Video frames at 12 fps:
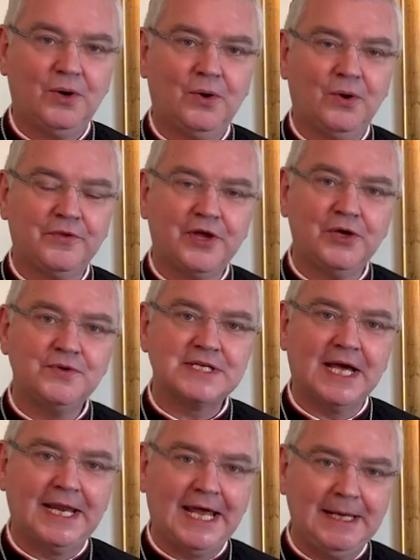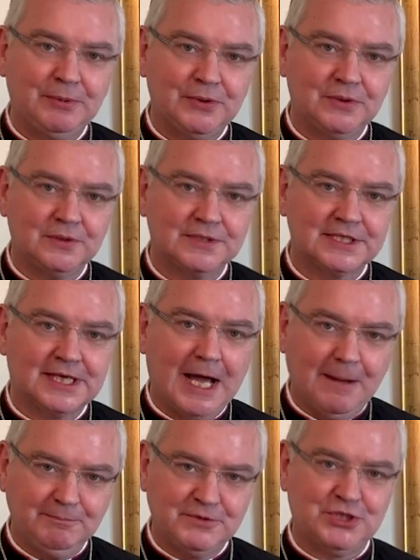or those unable to
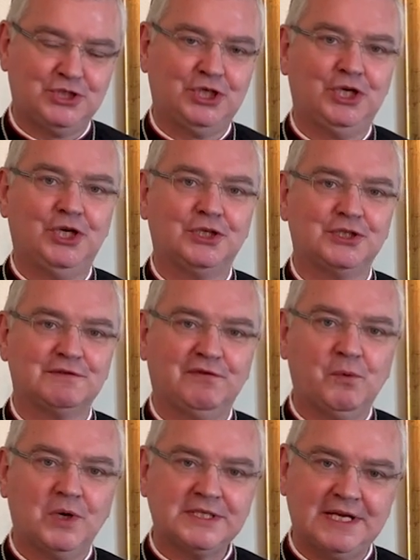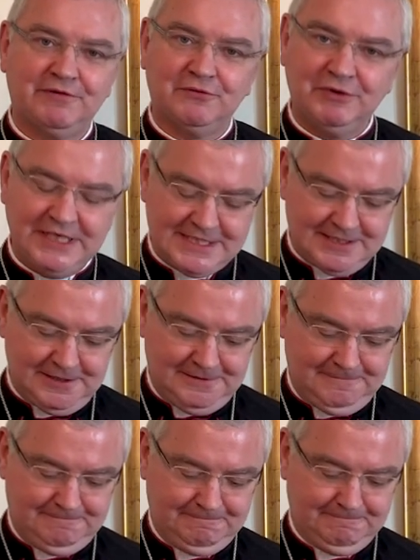come to church for whatever
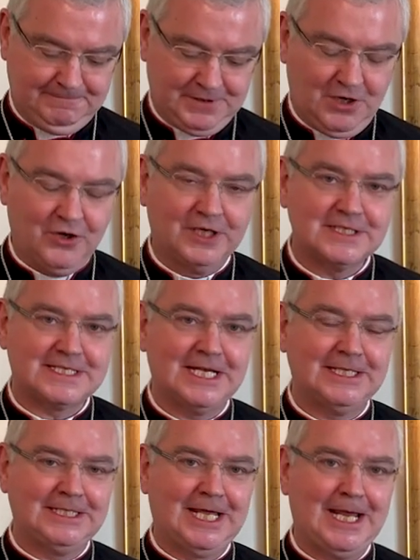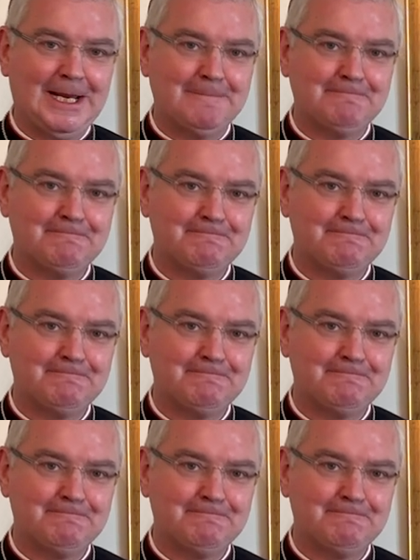reason on a Sunday.